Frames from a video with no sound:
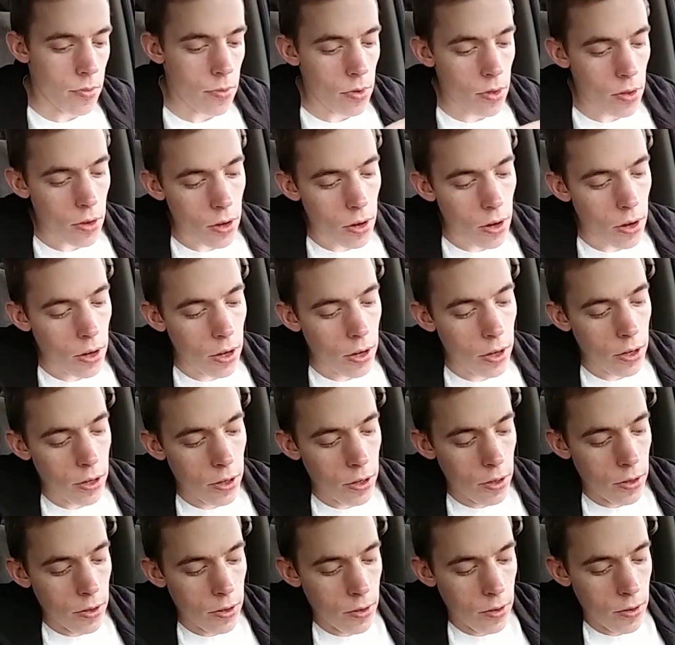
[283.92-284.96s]

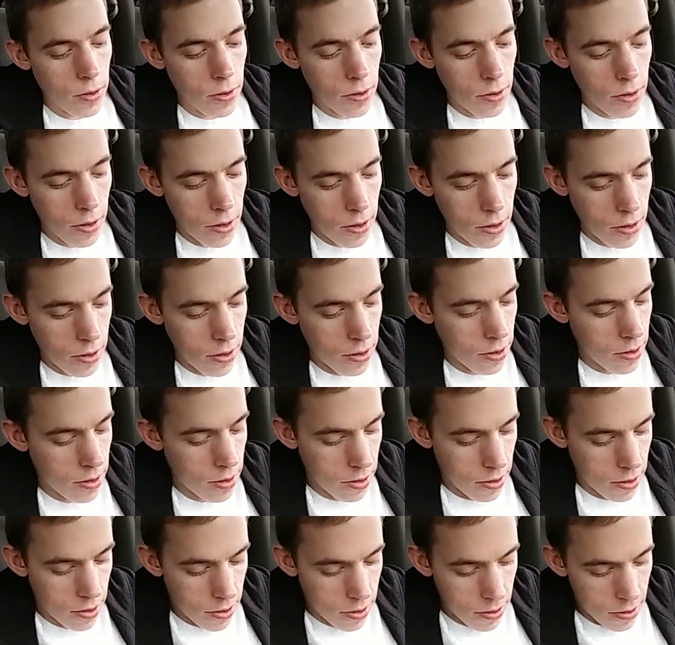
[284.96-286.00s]

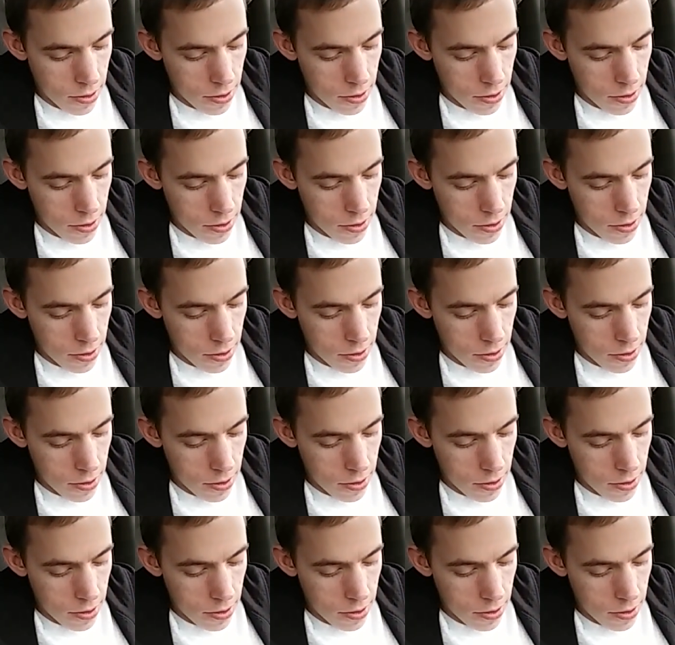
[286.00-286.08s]
No one is speaking in this clip.